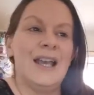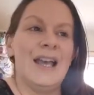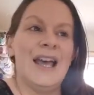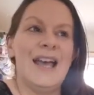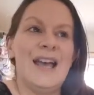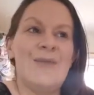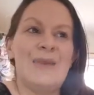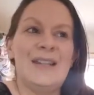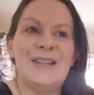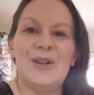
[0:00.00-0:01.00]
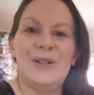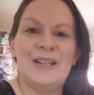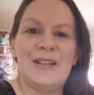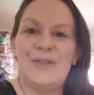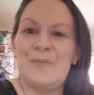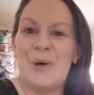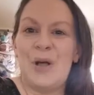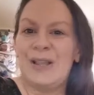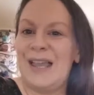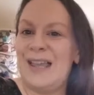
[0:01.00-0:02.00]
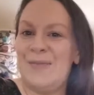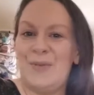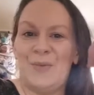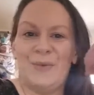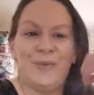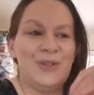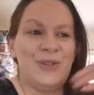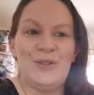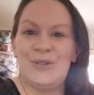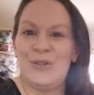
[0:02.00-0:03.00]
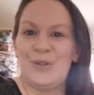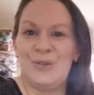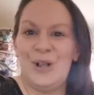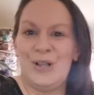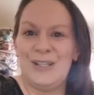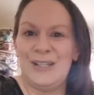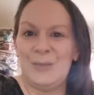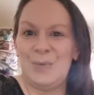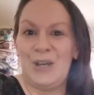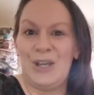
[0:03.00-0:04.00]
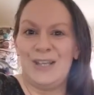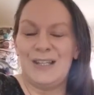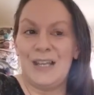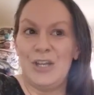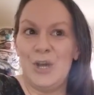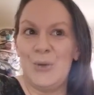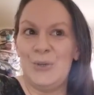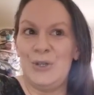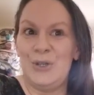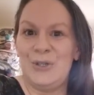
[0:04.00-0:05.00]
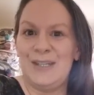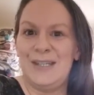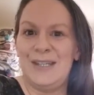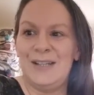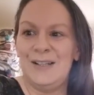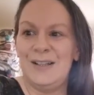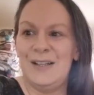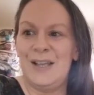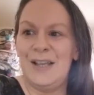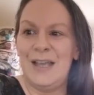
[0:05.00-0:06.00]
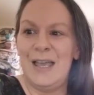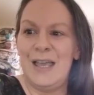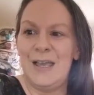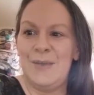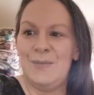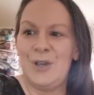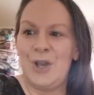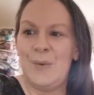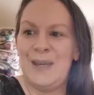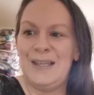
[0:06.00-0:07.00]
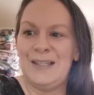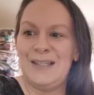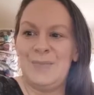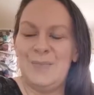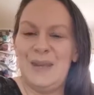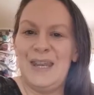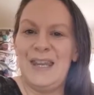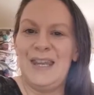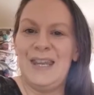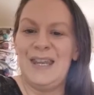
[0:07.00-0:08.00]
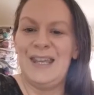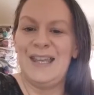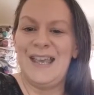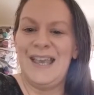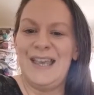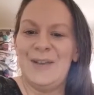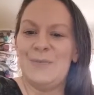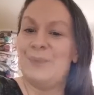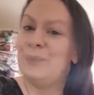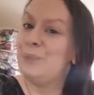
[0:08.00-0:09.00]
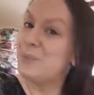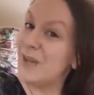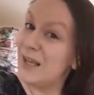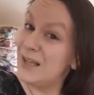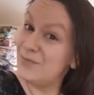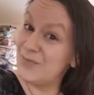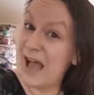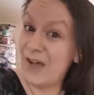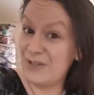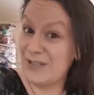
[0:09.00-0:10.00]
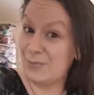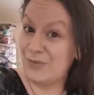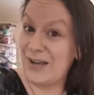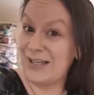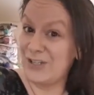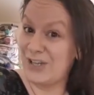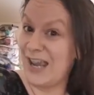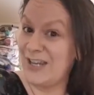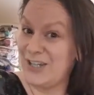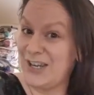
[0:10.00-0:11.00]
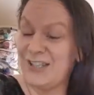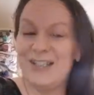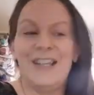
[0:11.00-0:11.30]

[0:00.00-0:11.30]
it's a totally different ball game to the school holidays, because I know that you're still going to be having to provide education,